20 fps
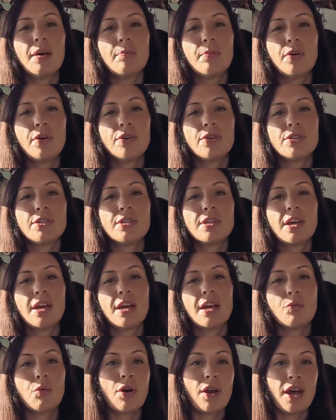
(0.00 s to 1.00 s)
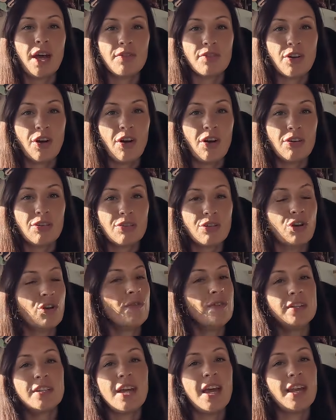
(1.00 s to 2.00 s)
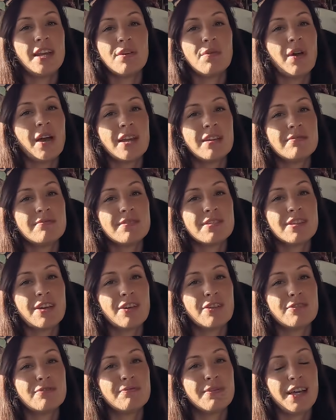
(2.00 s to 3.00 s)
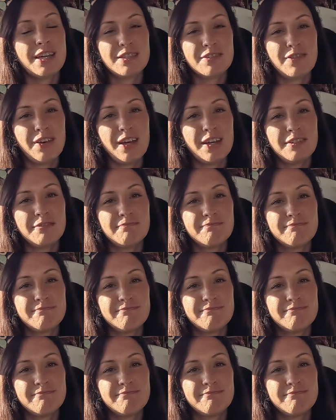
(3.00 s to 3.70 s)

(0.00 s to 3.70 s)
but the one I've got covered it anyway, so that's fine.